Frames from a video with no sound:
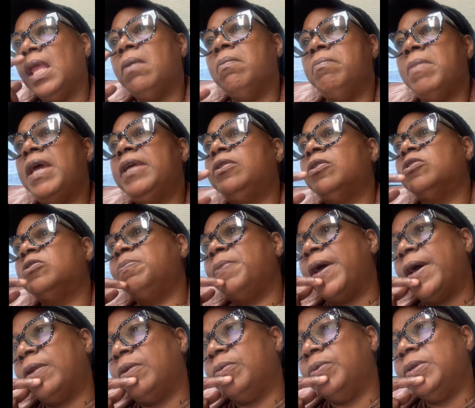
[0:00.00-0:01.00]
Make those
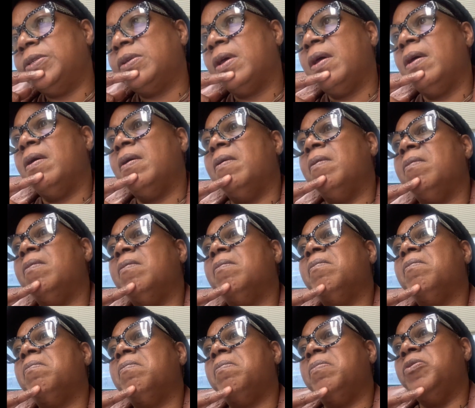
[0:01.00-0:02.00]
boundaries
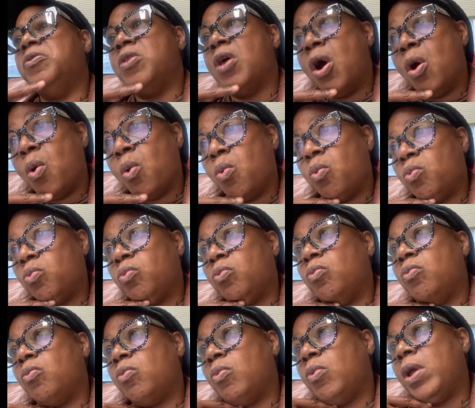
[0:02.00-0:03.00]
known
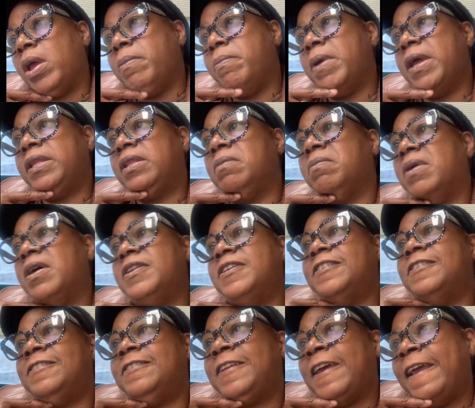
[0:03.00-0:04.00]
and make them
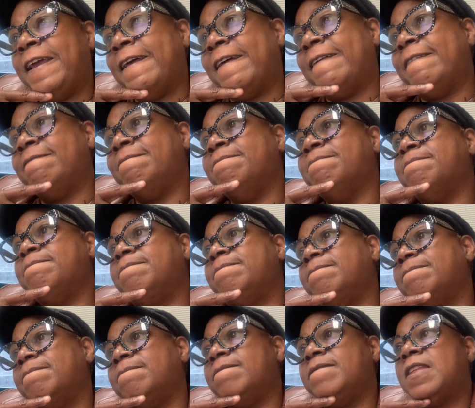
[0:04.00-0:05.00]
understand
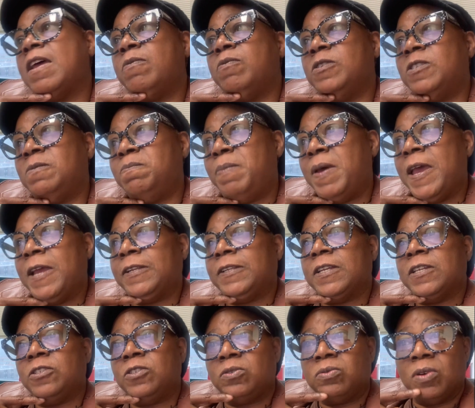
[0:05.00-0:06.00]
that respect
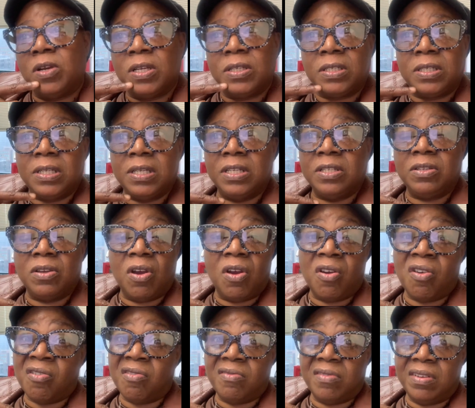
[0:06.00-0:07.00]
and trust is
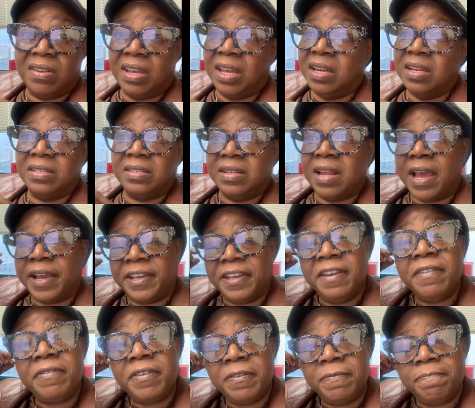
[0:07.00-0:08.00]
earned and it's not
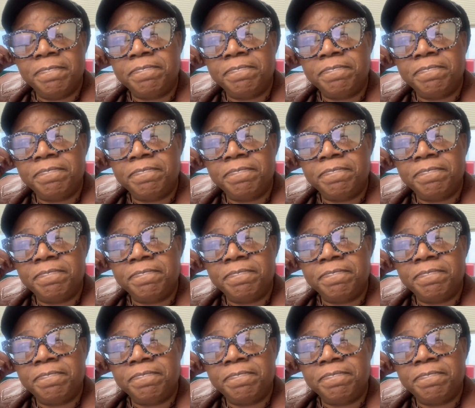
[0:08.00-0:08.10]
given.